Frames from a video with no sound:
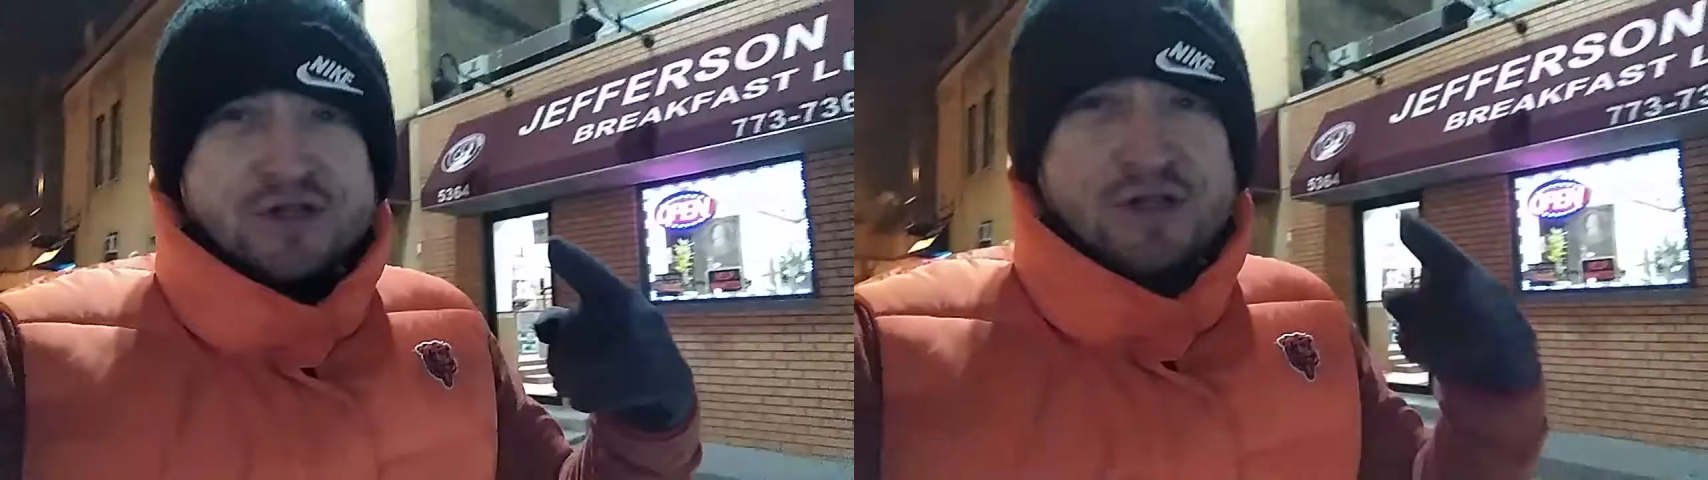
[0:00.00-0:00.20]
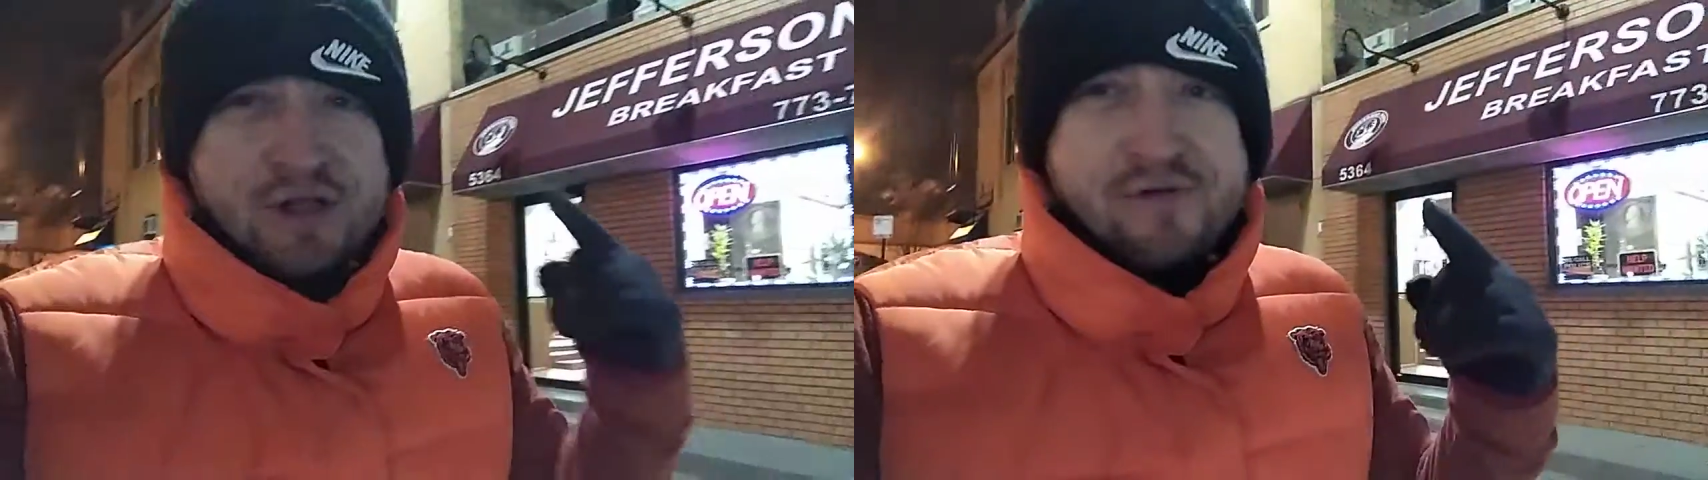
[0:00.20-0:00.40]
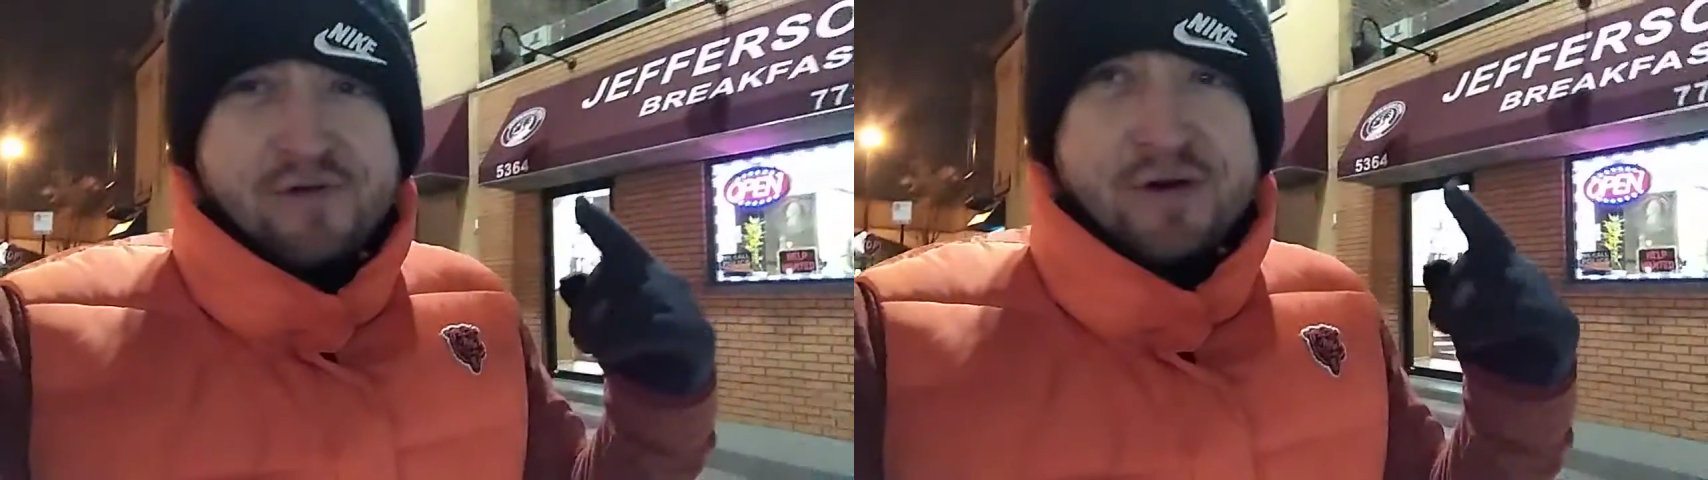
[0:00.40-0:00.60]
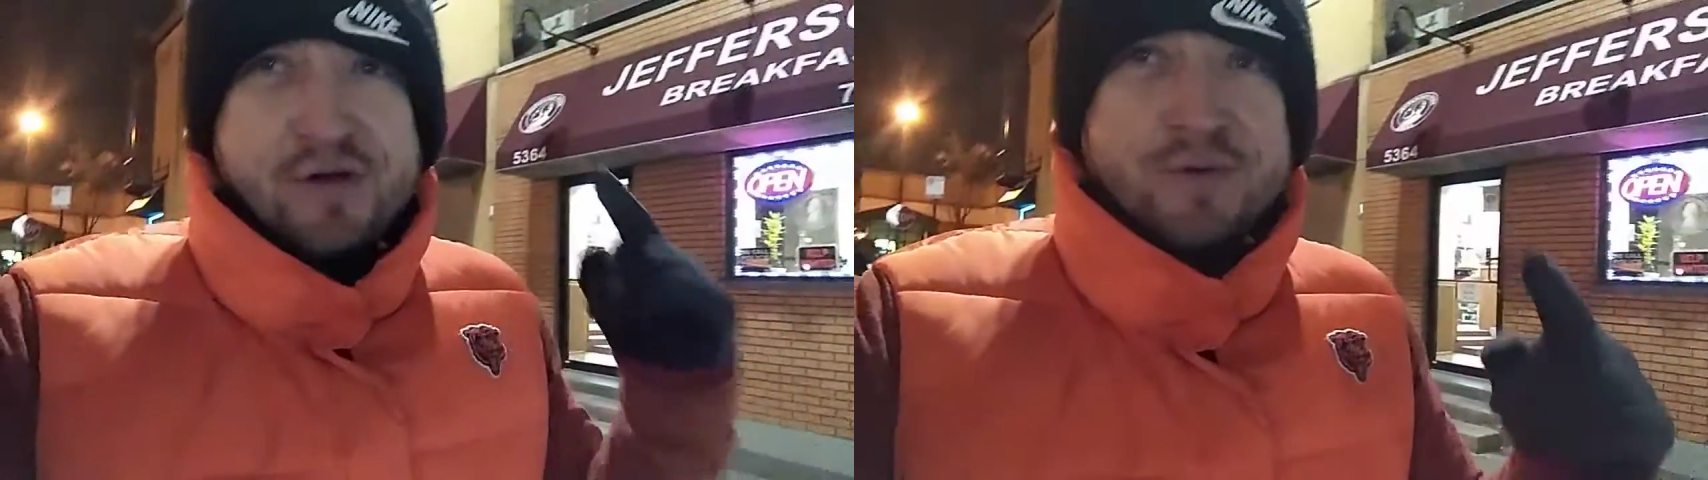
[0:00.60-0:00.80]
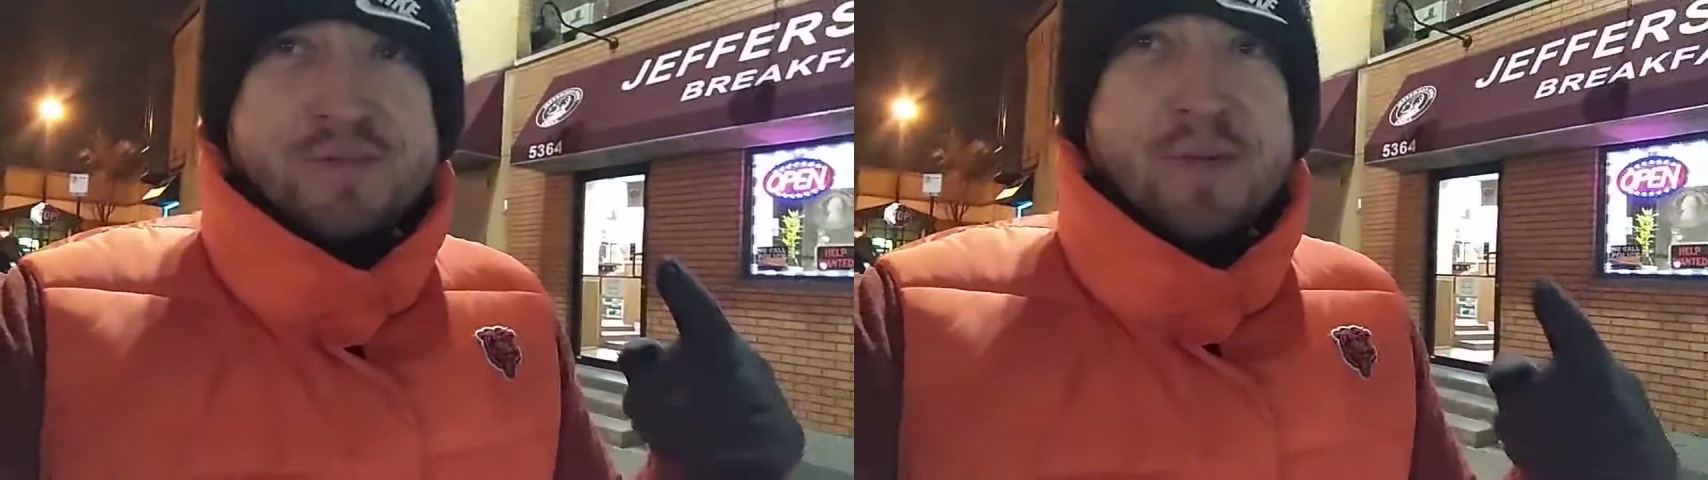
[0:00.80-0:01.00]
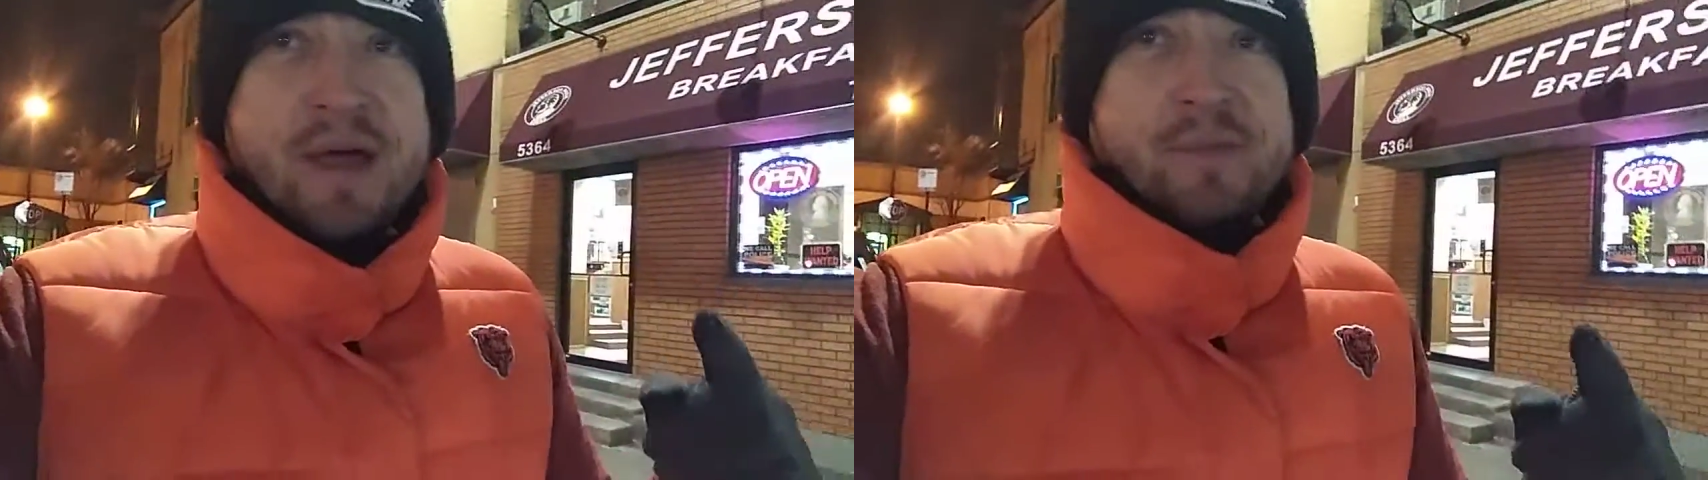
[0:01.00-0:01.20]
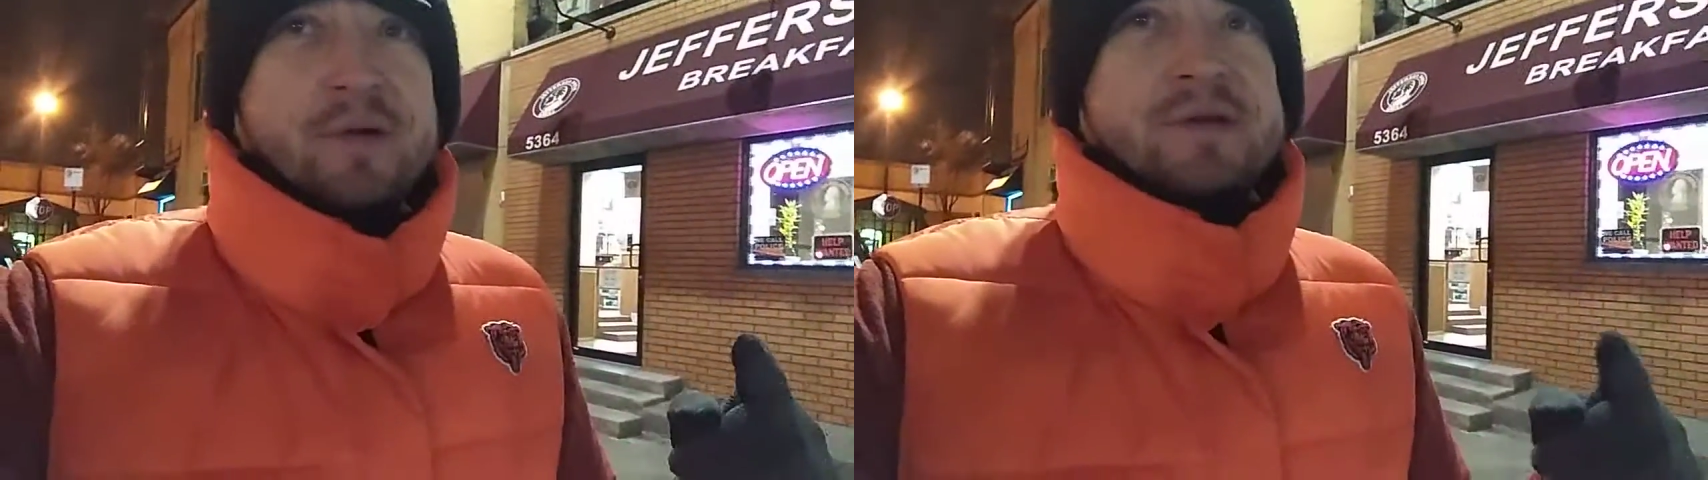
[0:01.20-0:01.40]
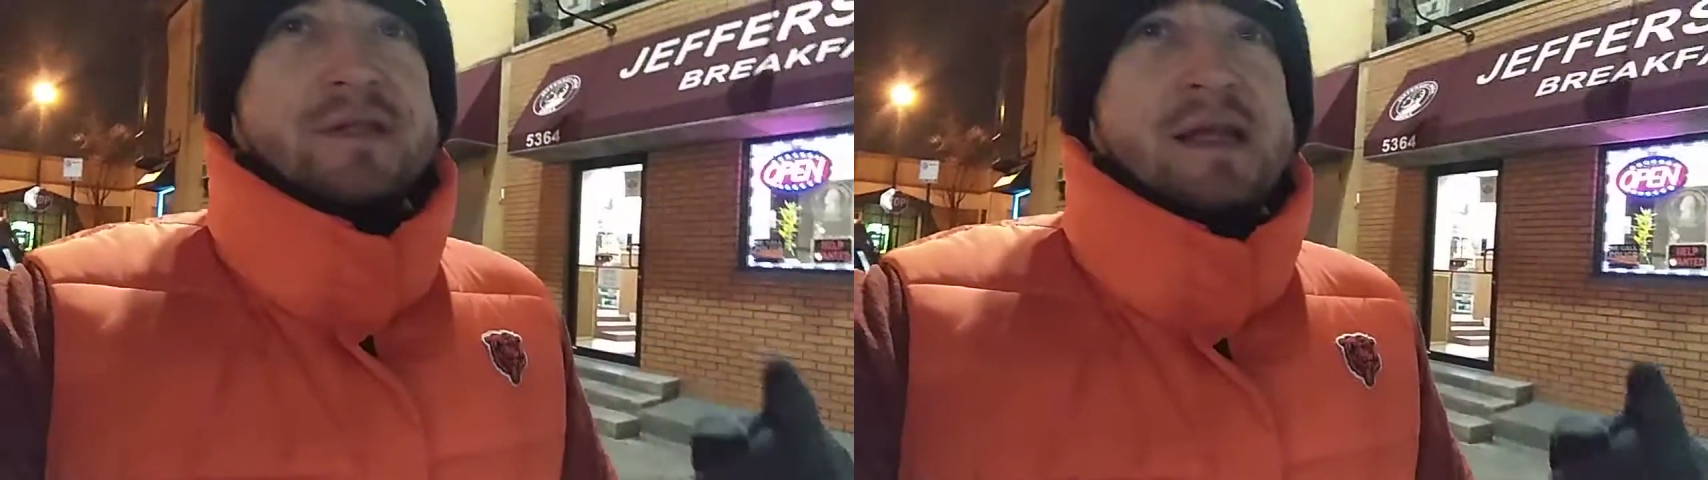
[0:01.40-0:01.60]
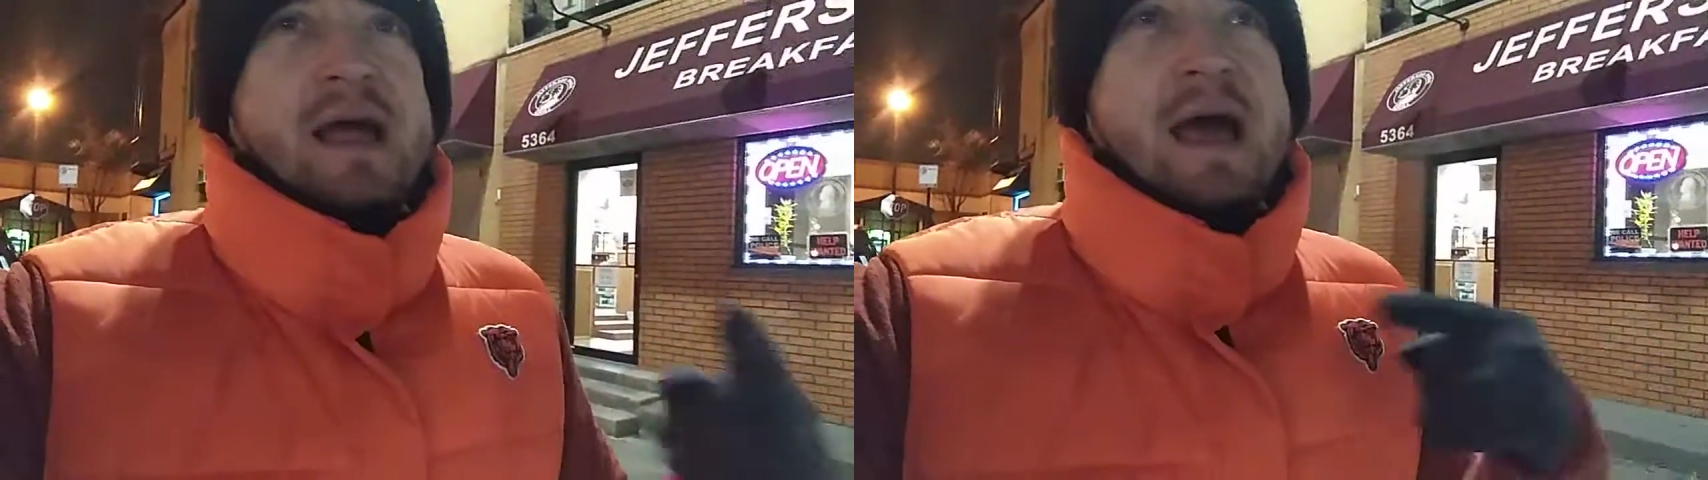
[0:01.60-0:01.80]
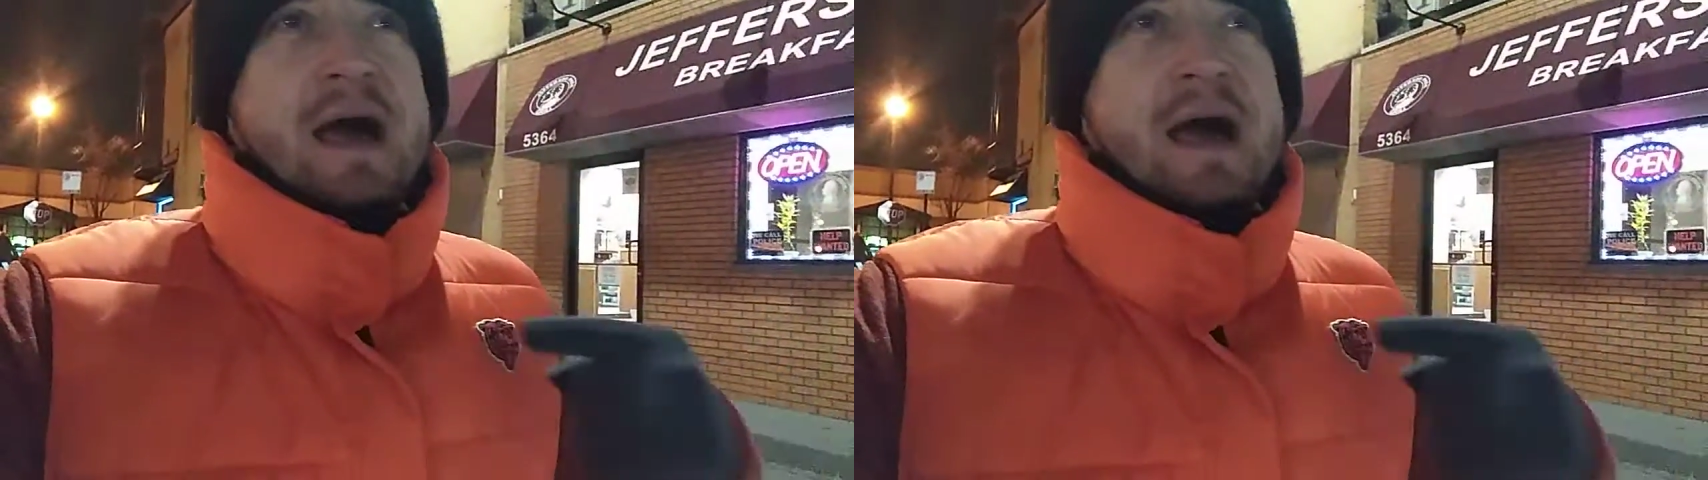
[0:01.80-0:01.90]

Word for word: to deliver newspapers.